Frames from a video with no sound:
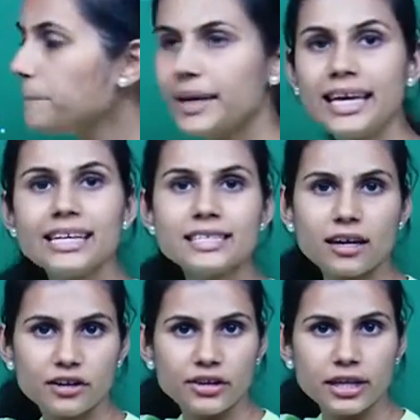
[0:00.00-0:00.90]
P is
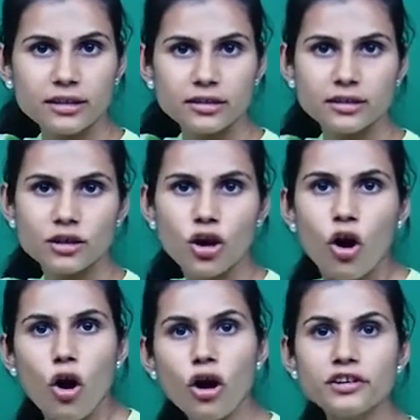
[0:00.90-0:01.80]
occurring
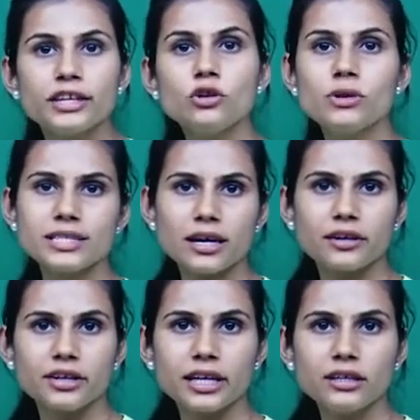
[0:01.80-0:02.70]
or Q is
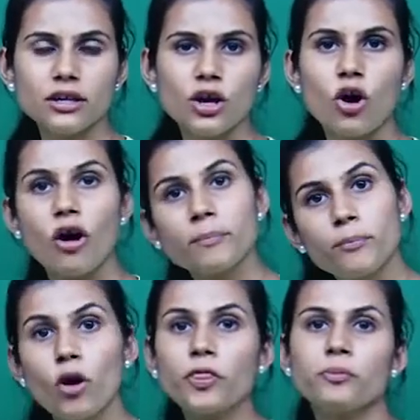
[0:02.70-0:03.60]
occurring or
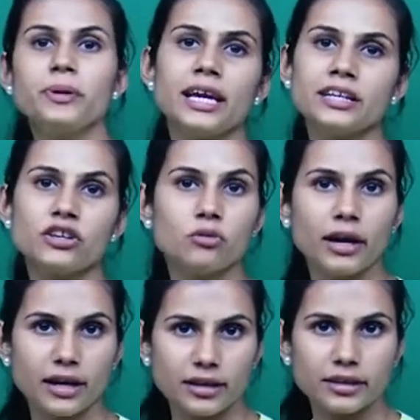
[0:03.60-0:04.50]
both P and Q
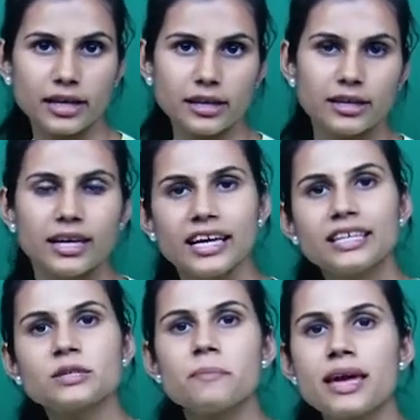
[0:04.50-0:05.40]
are occurring
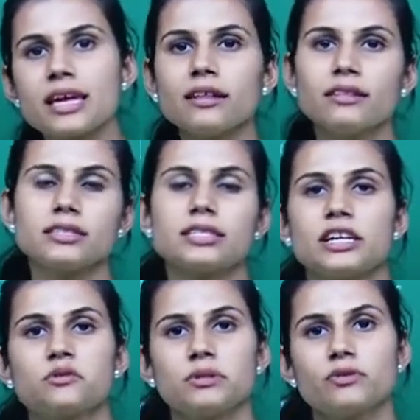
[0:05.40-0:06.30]
is making this
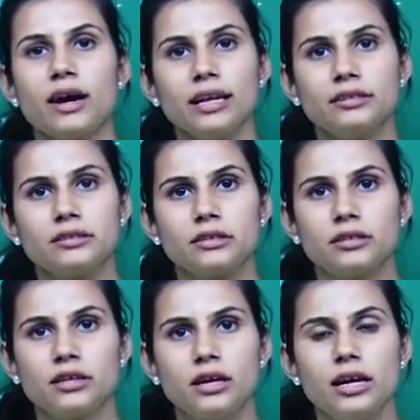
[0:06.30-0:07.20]
statement valid.
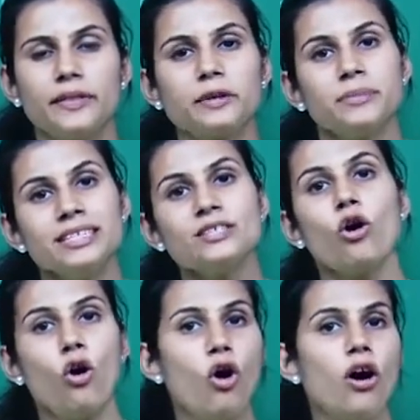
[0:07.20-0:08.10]
That means
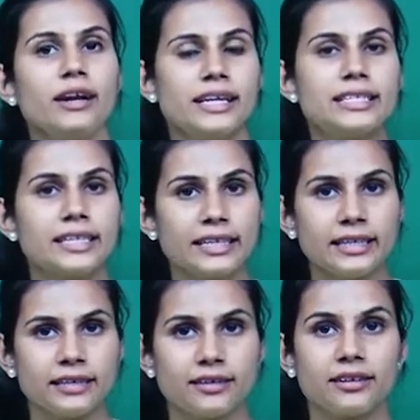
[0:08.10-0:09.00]
or is in
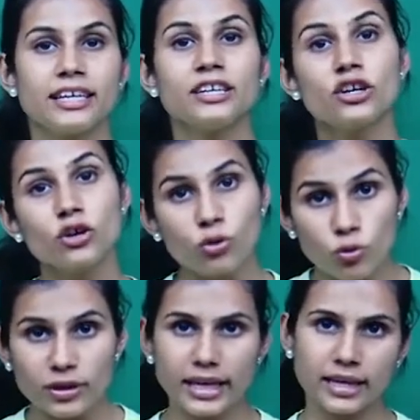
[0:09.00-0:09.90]
here
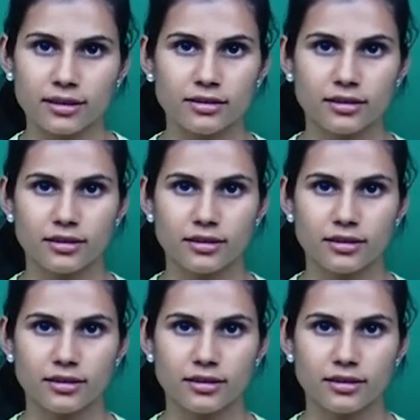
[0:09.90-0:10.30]
including